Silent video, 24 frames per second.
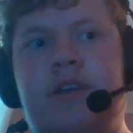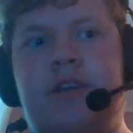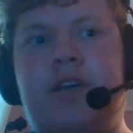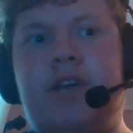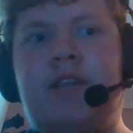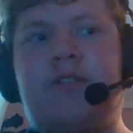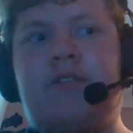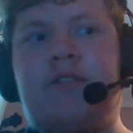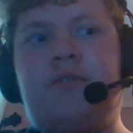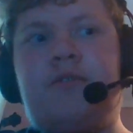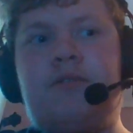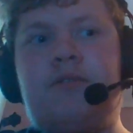
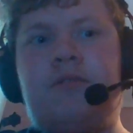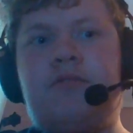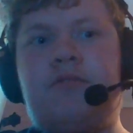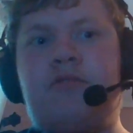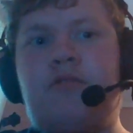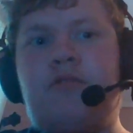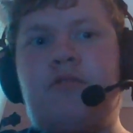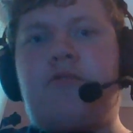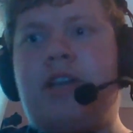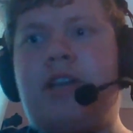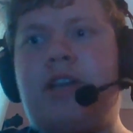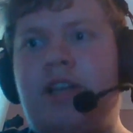into
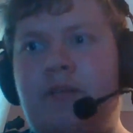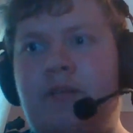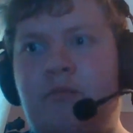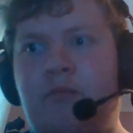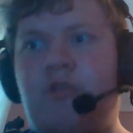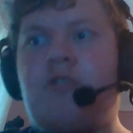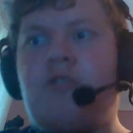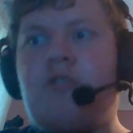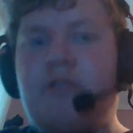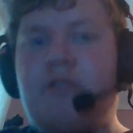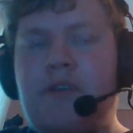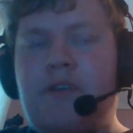creating
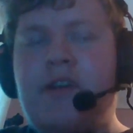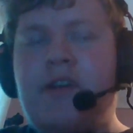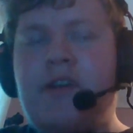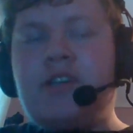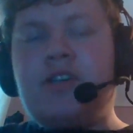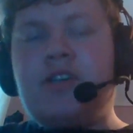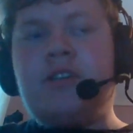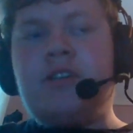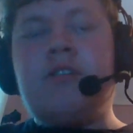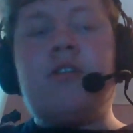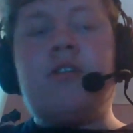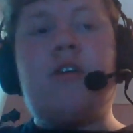more
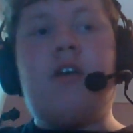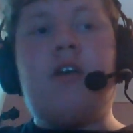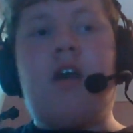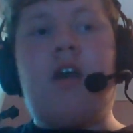regression,